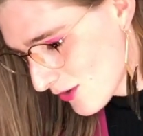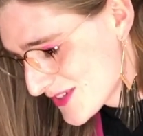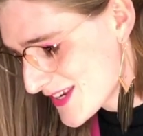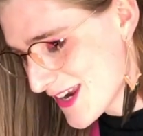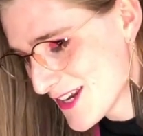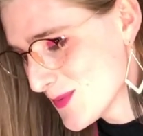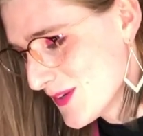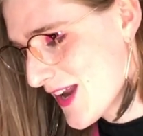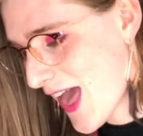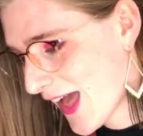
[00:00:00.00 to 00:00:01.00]
does
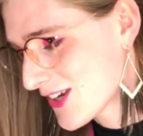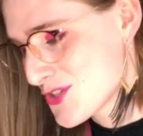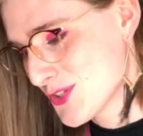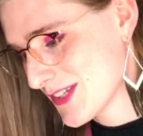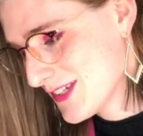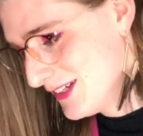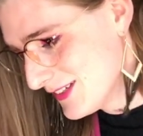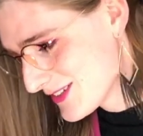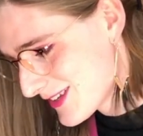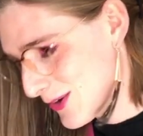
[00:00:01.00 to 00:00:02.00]
anyone actually
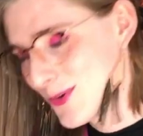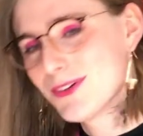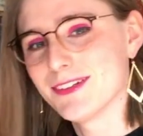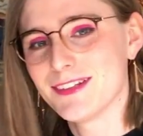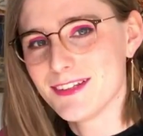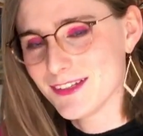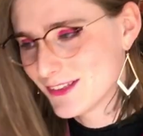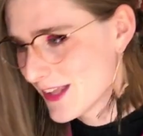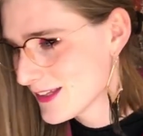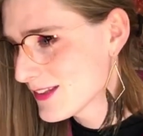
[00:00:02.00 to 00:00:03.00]
go to the
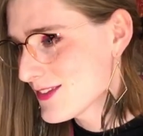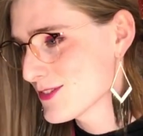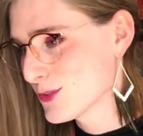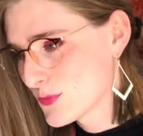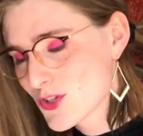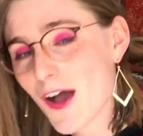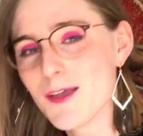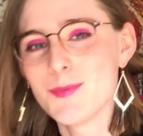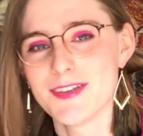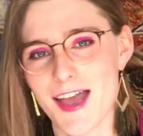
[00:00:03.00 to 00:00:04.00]
lengths of
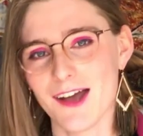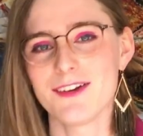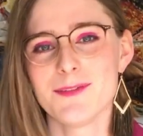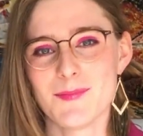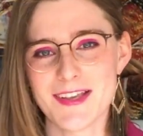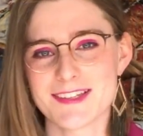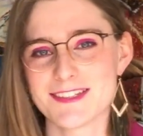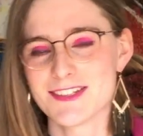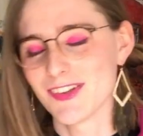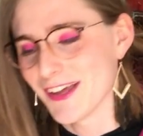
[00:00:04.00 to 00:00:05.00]
typing out a
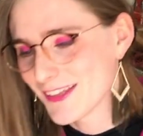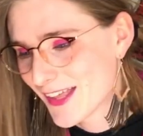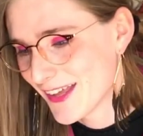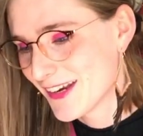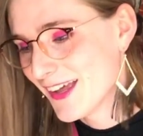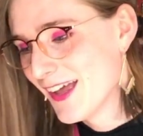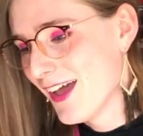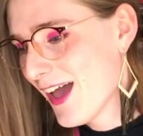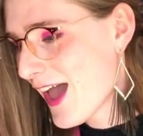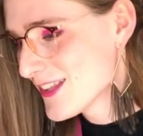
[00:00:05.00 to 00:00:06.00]
message like that
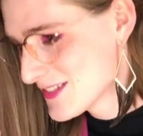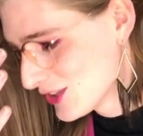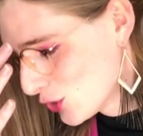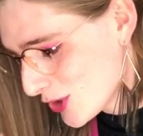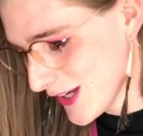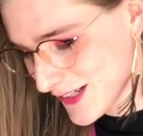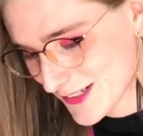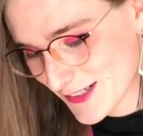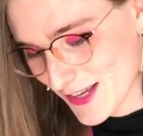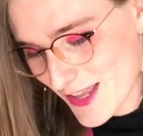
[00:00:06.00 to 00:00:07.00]
and look at
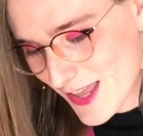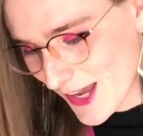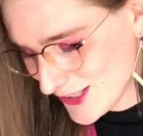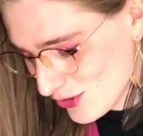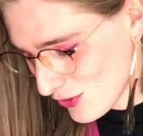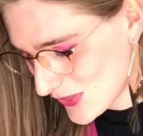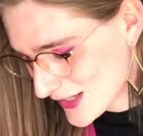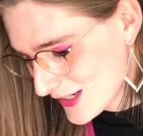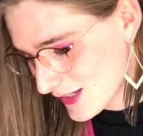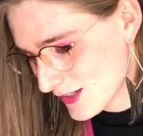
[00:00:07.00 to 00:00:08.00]
it and
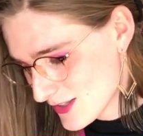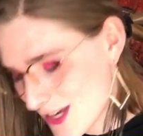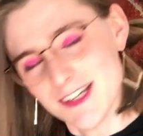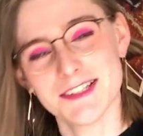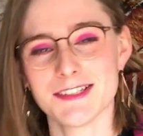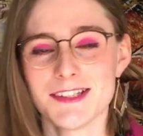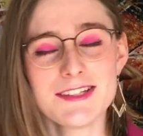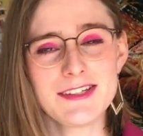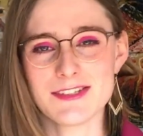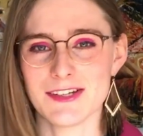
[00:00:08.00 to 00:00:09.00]
think, yes, this
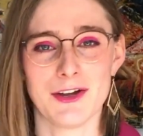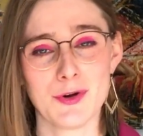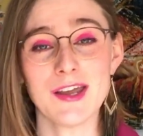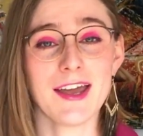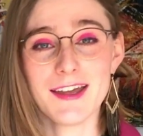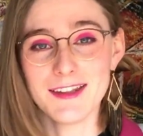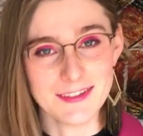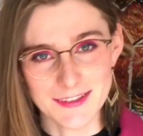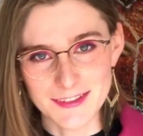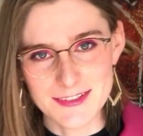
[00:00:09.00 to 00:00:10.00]
is an okay
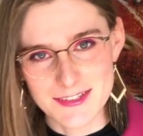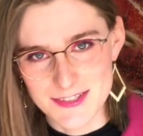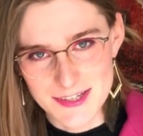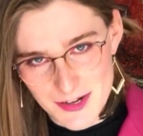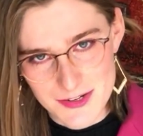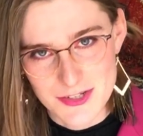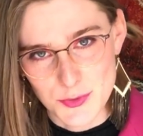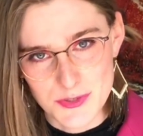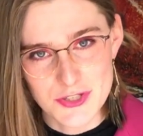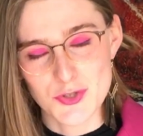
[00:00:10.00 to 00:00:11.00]
thing to send to
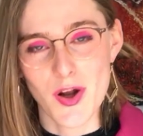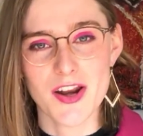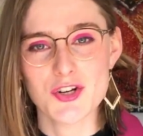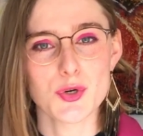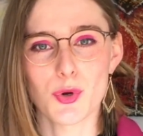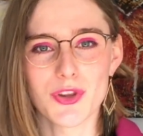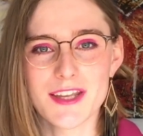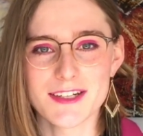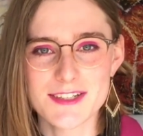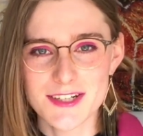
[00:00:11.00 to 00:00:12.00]
a stranger on the
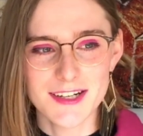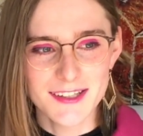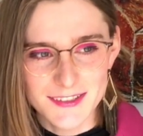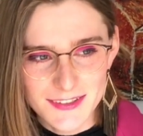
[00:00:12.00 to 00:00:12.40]
internet?